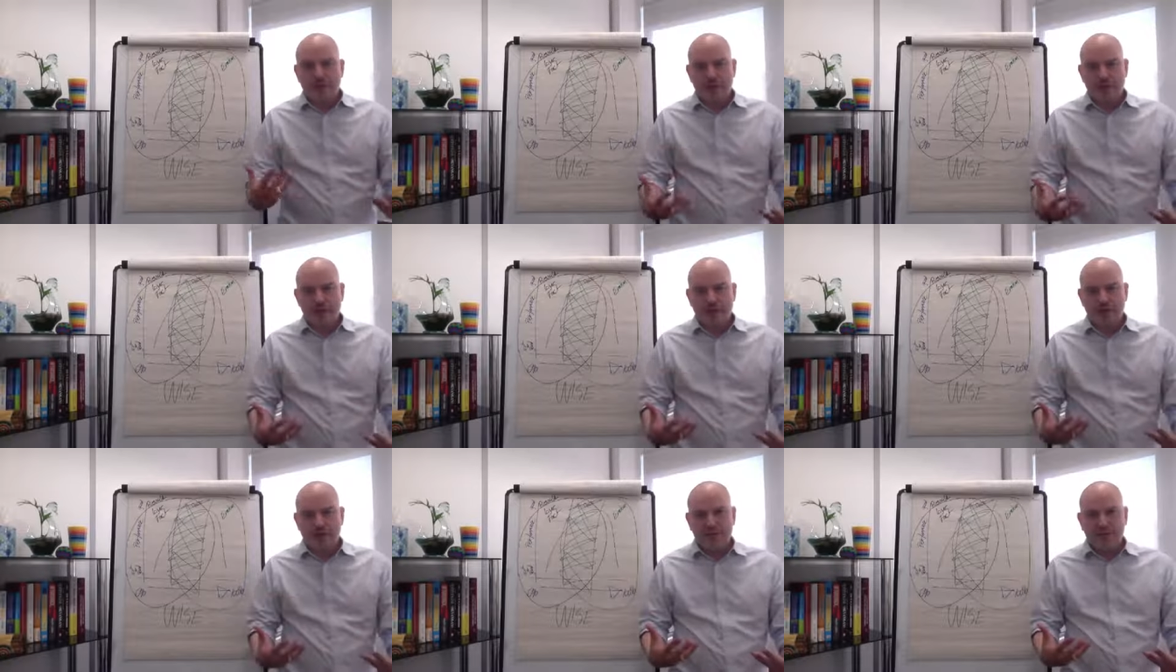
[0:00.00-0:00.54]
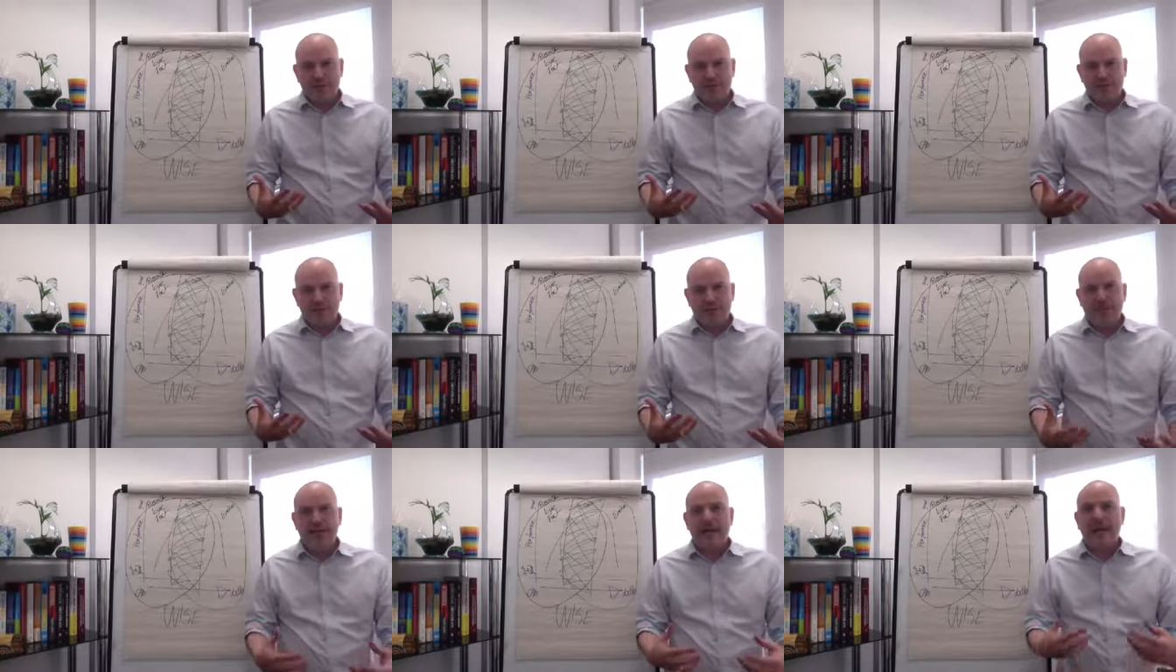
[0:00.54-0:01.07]
work
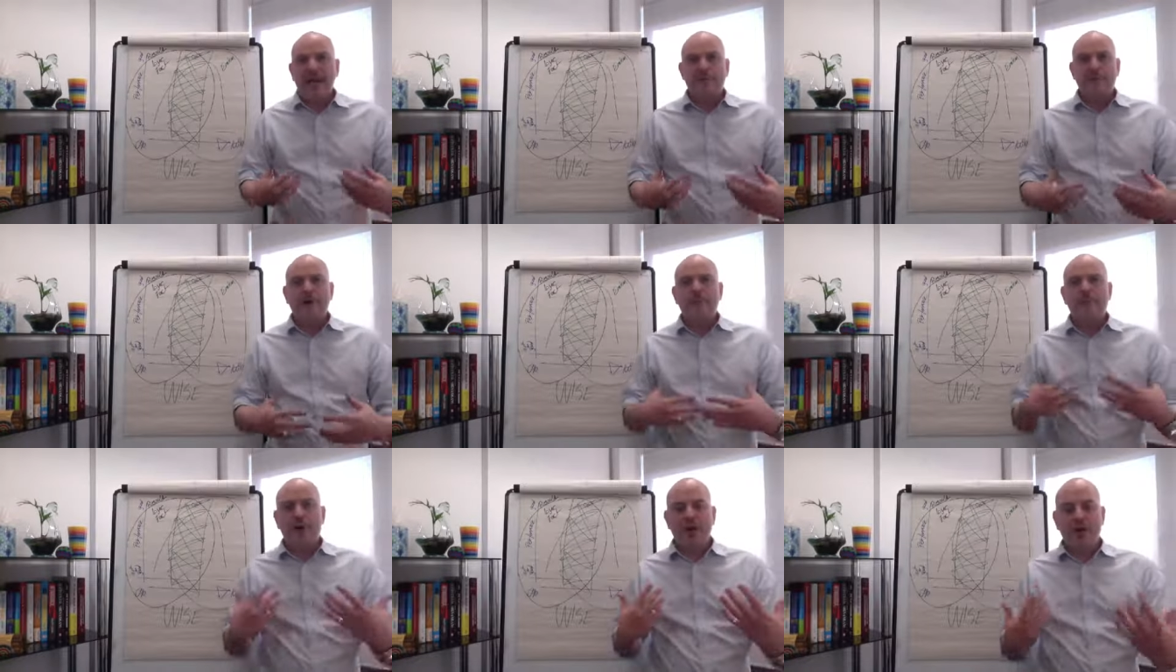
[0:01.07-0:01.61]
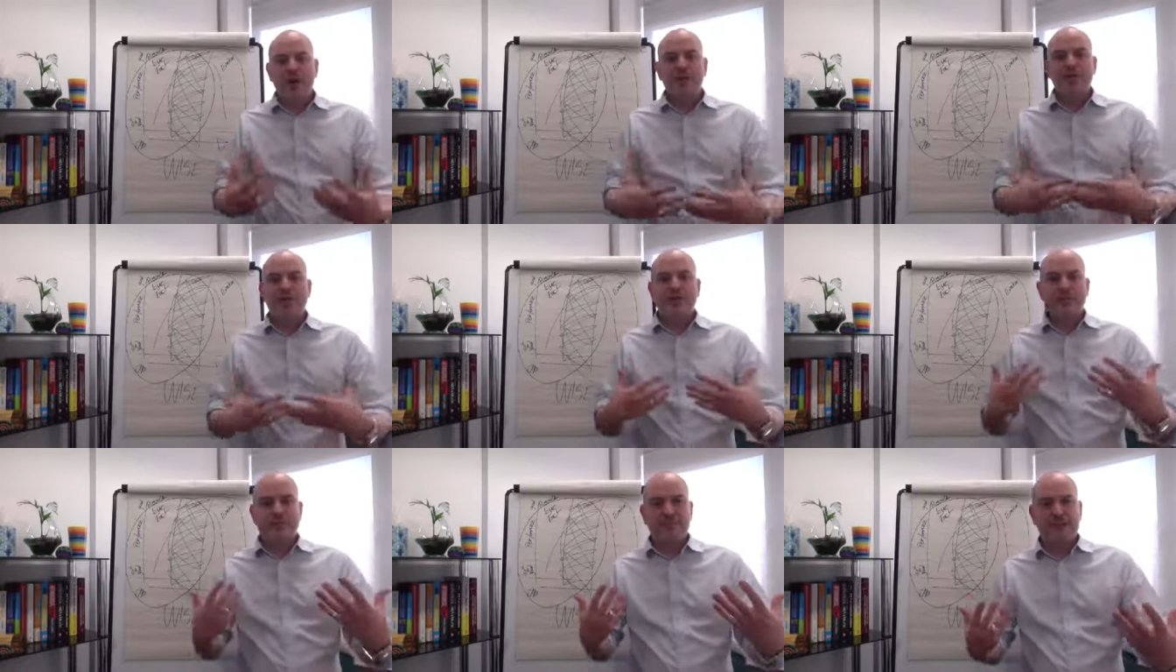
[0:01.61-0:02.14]
and how our
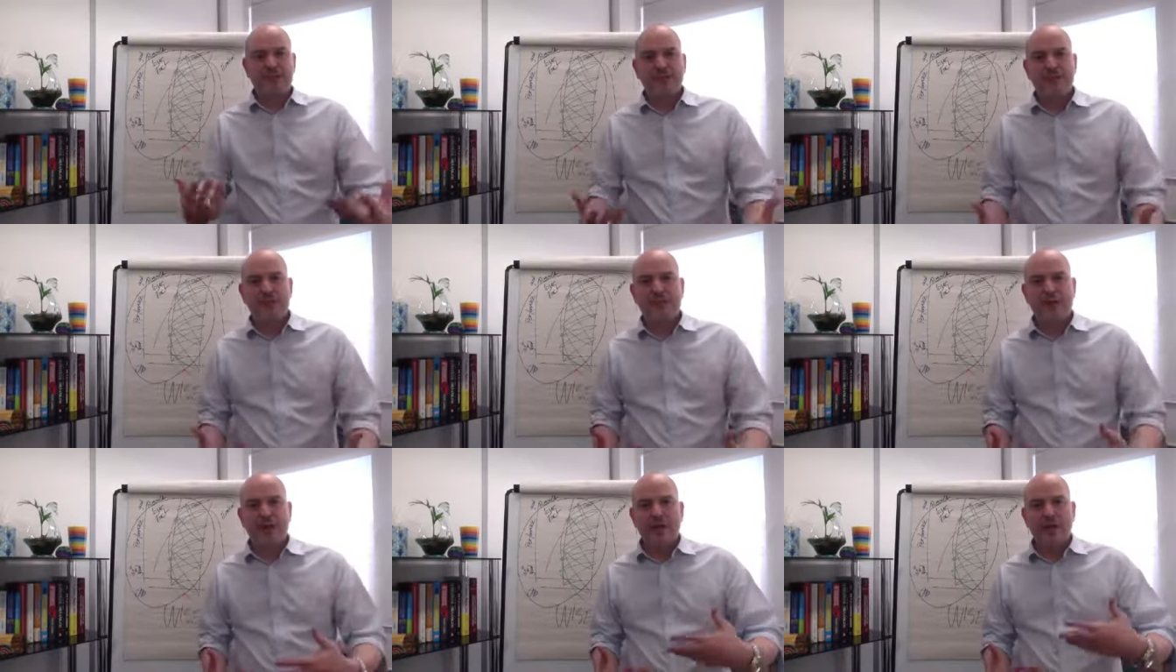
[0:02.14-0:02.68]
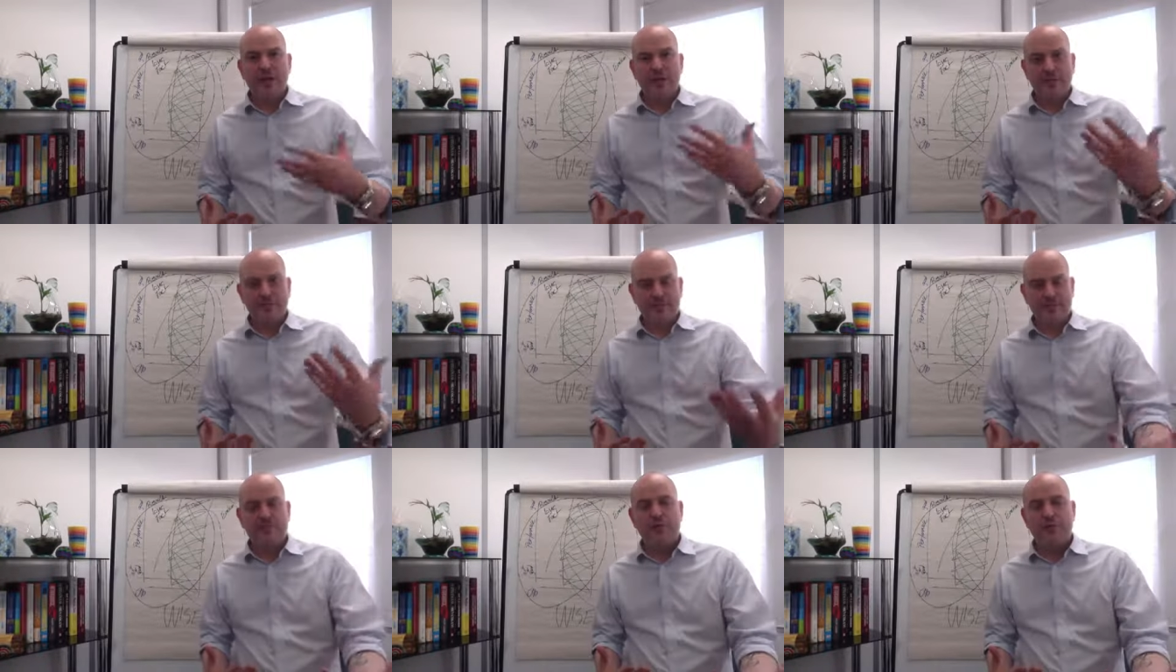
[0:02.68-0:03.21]
biology has been designed
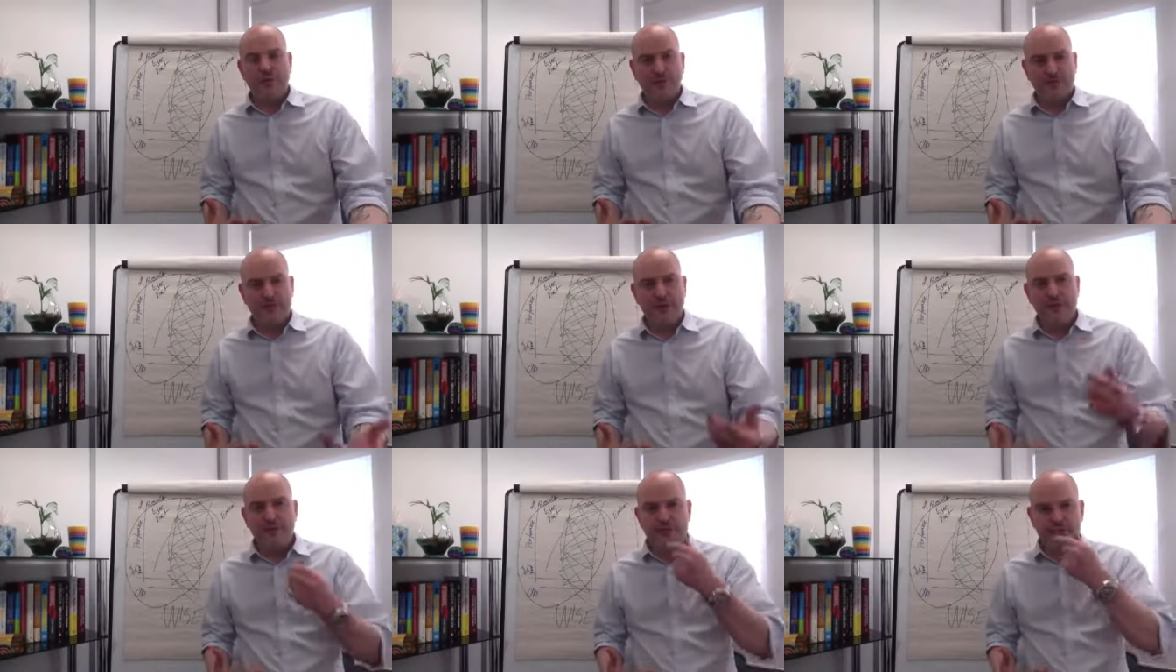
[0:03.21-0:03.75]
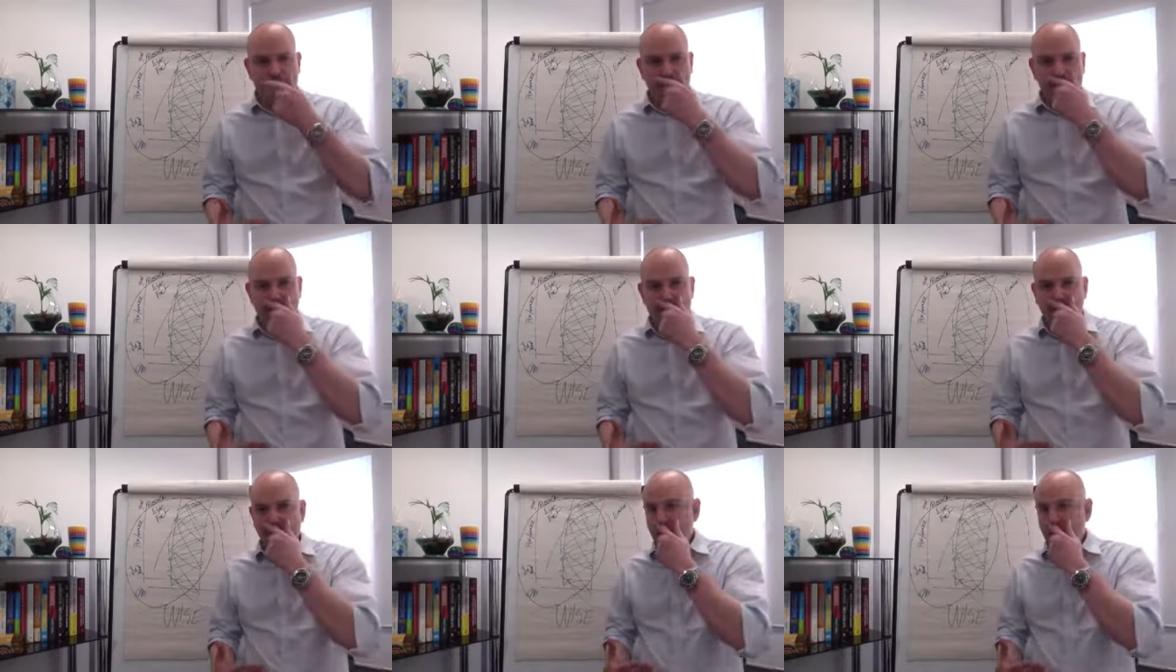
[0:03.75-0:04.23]
through evolution,